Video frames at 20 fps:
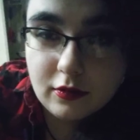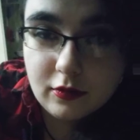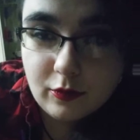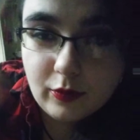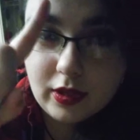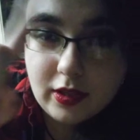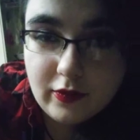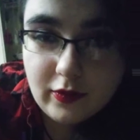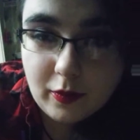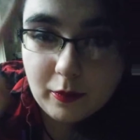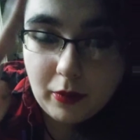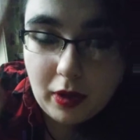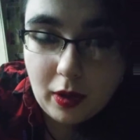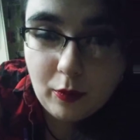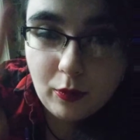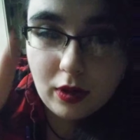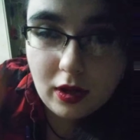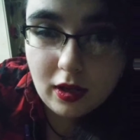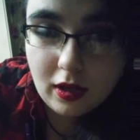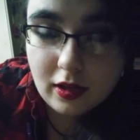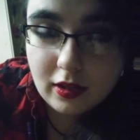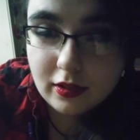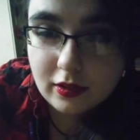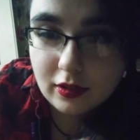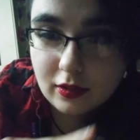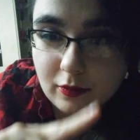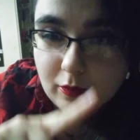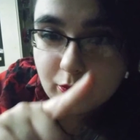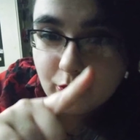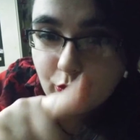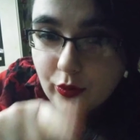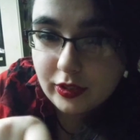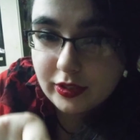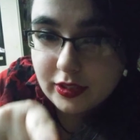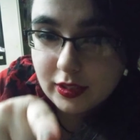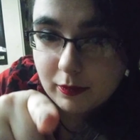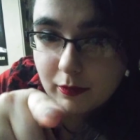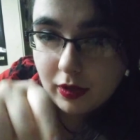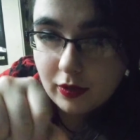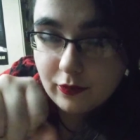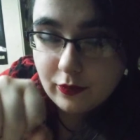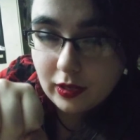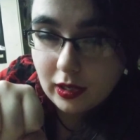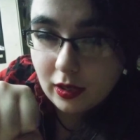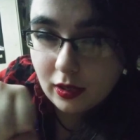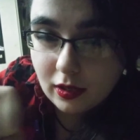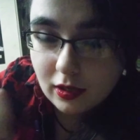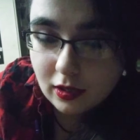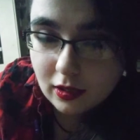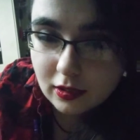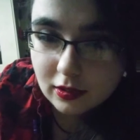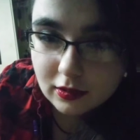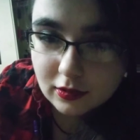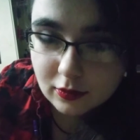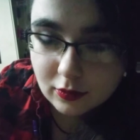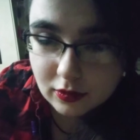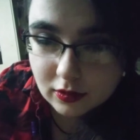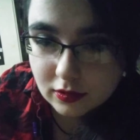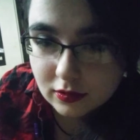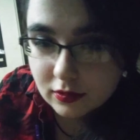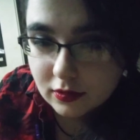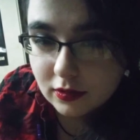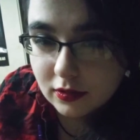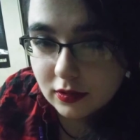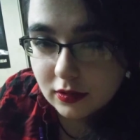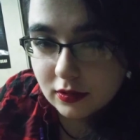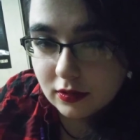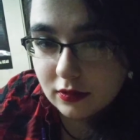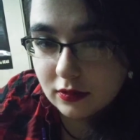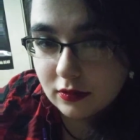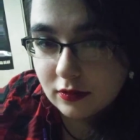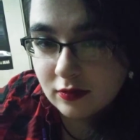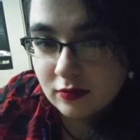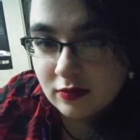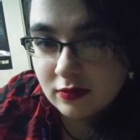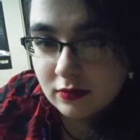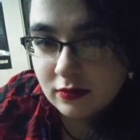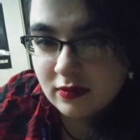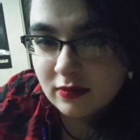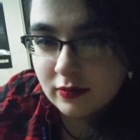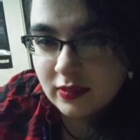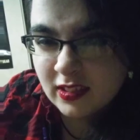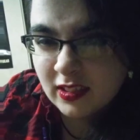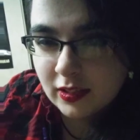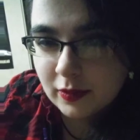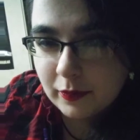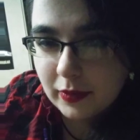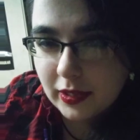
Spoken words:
waving my wand or pointing my finger or wiggling